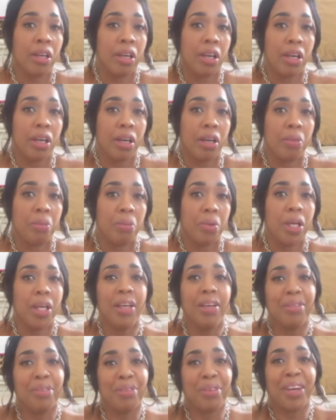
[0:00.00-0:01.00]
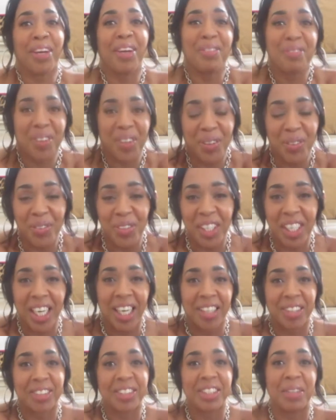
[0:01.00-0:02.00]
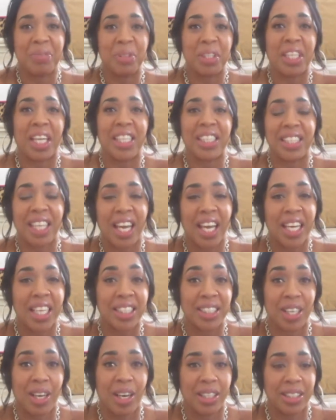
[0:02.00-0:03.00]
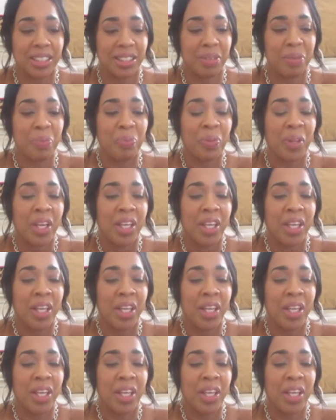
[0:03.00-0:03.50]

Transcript: red velvet cake or something like that, is awesome.